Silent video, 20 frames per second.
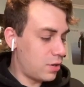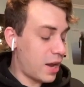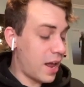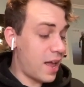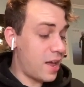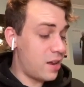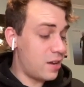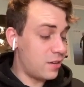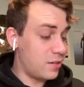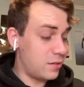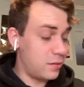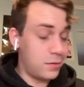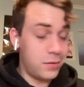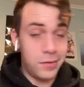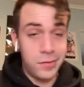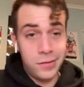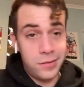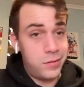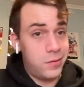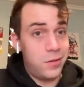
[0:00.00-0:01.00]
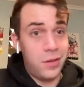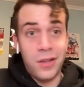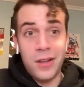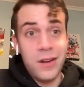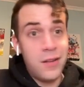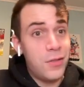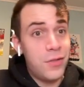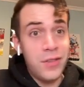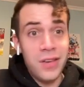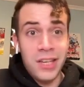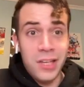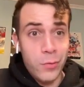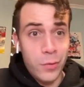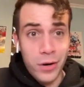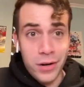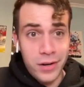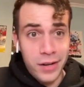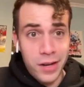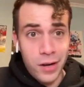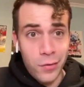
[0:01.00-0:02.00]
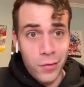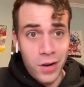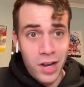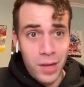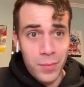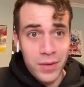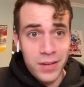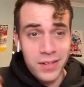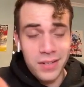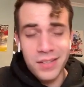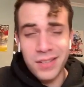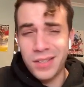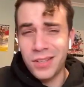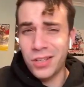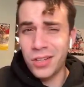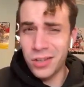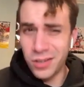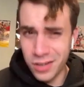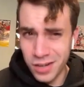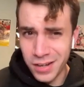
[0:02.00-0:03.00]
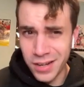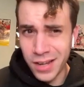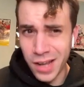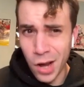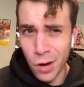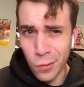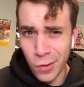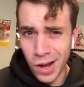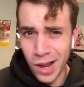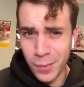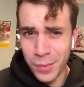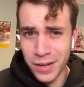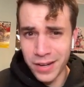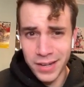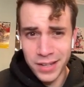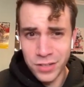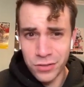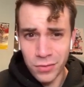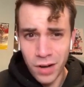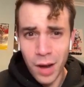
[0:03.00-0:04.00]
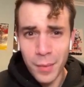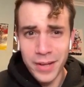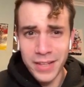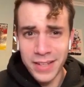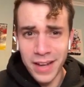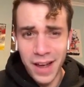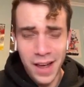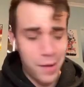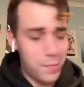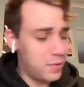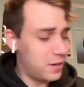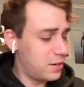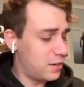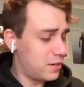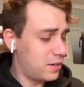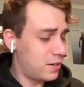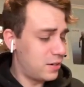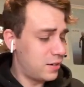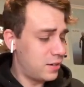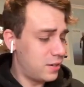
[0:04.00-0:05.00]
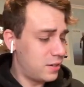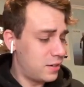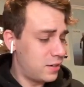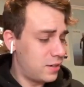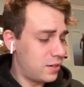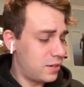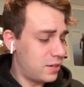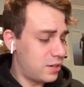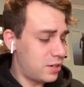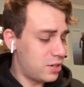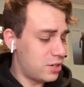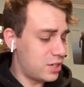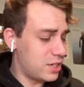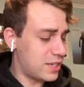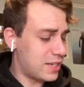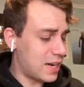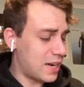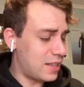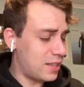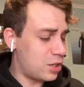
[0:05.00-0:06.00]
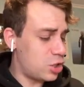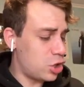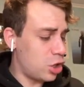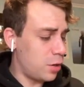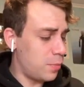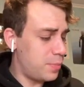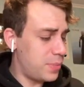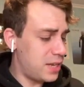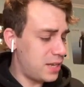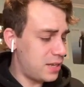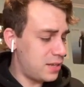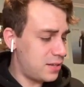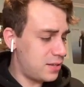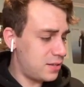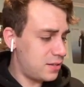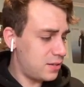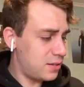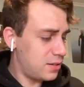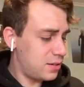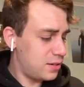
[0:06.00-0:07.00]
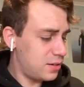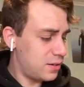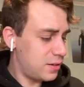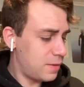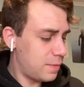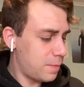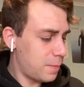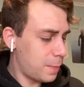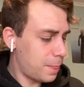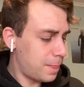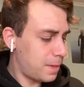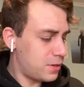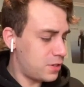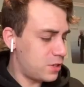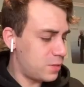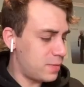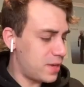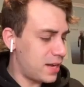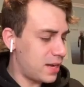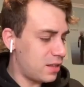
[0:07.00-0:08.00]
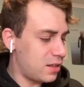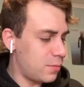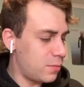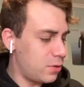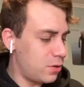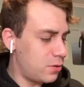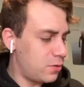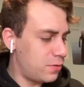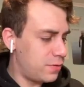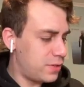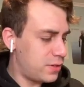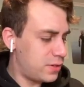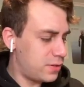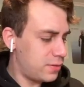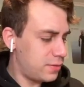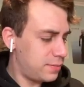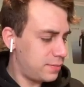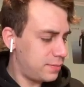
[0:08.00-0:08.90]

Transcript: And you didn't think you were going to get Robin. You're going to get Robin. It's Robin time. She's got the jumpies. She's making the moves.